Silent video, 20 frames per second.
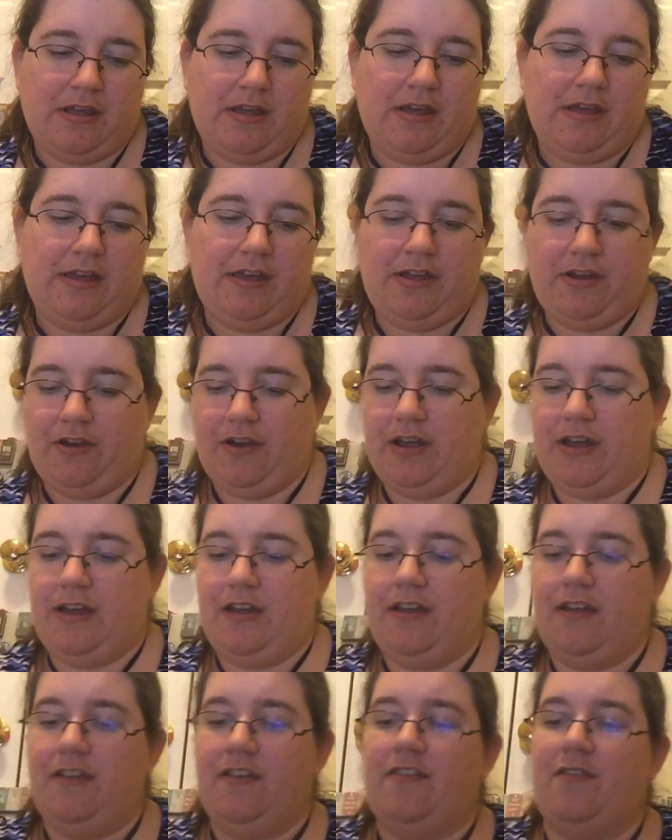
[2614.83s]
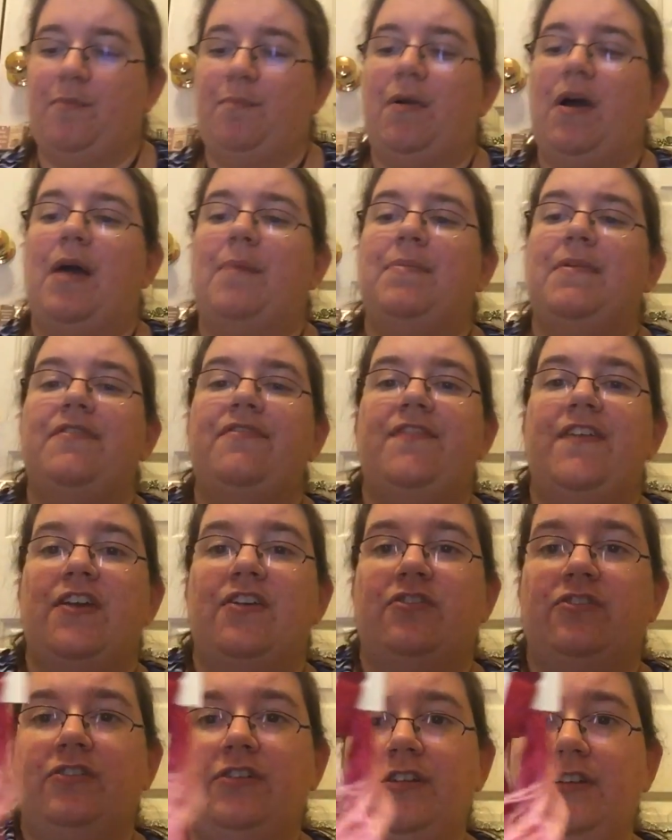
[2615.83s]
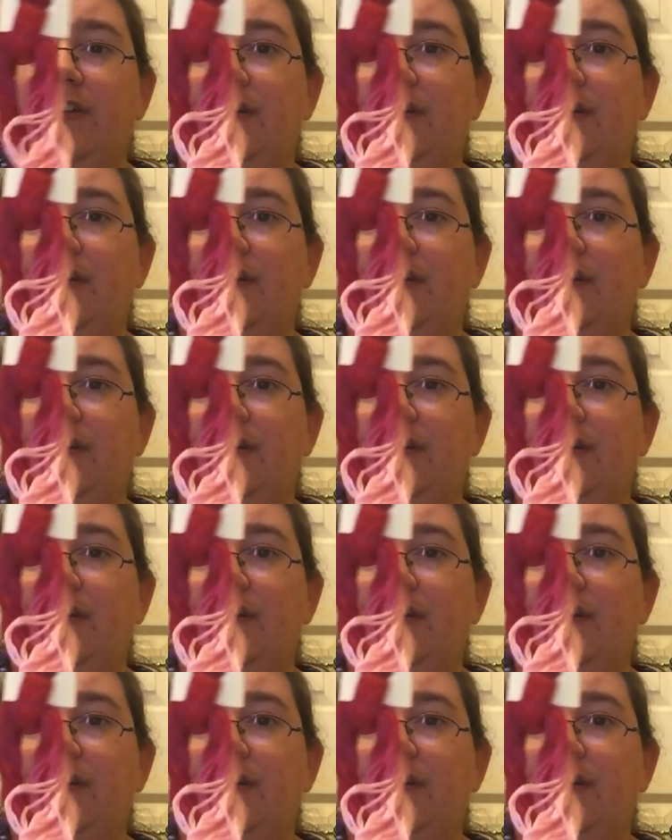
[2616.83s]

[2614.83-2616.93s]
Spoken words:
here is Poppy Field.